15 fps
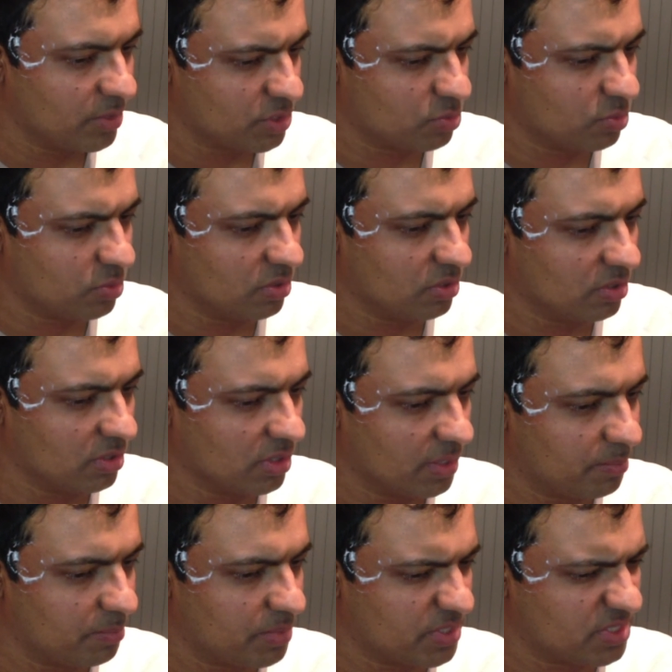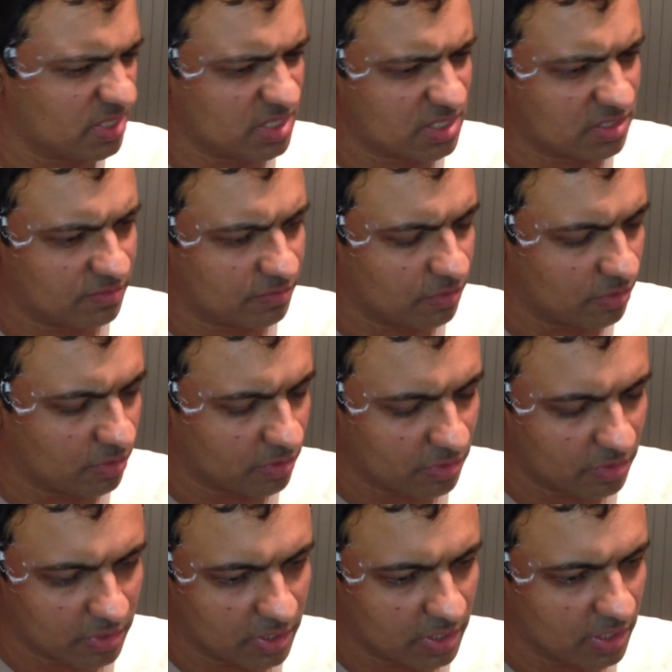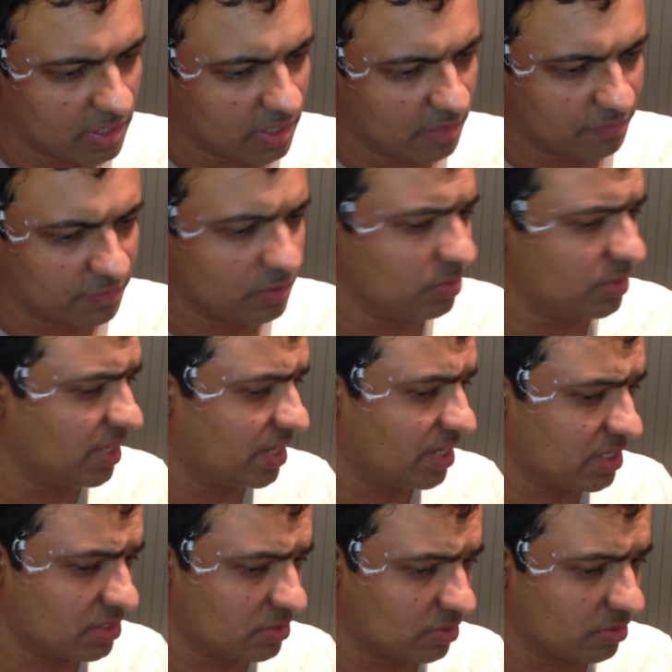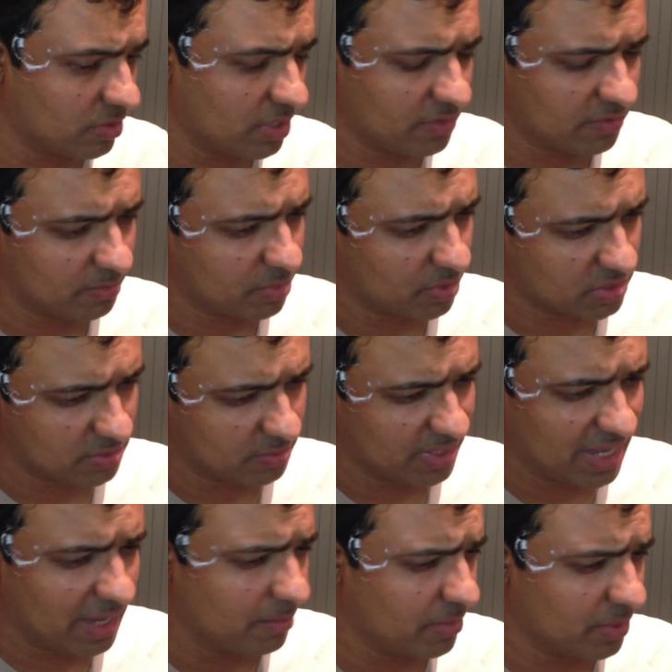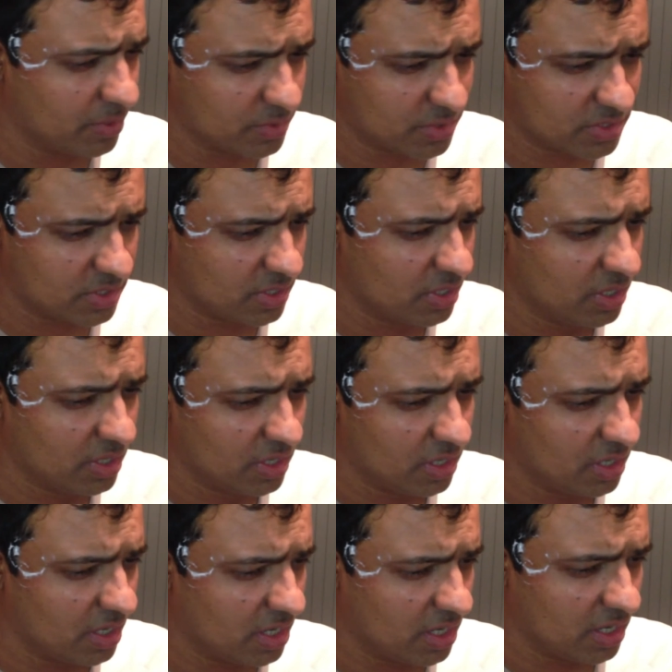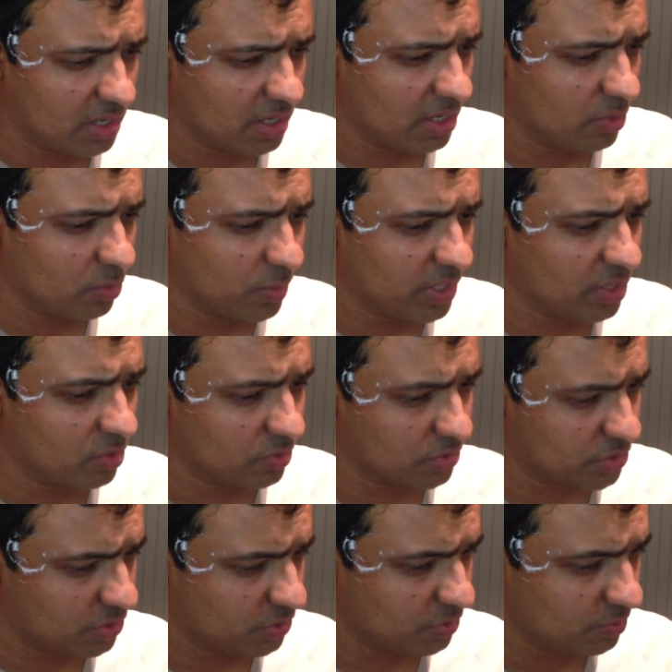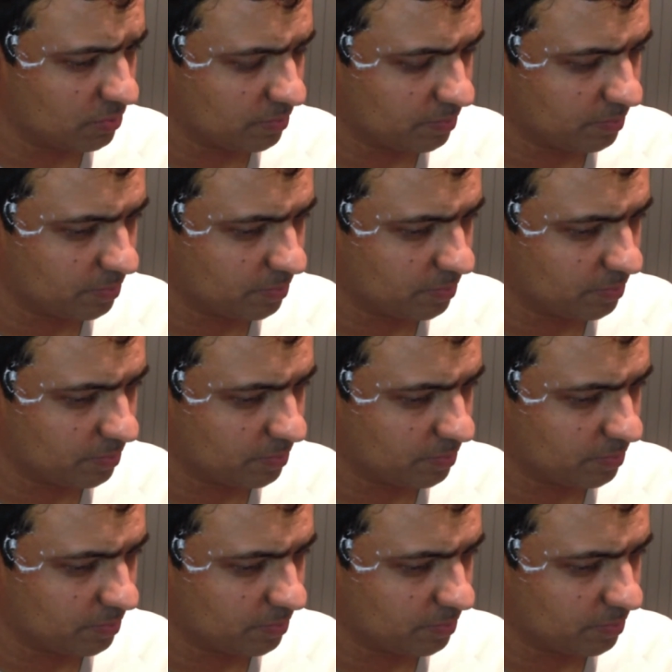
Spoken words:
which will persist for a few days or even possibly at most a week or two.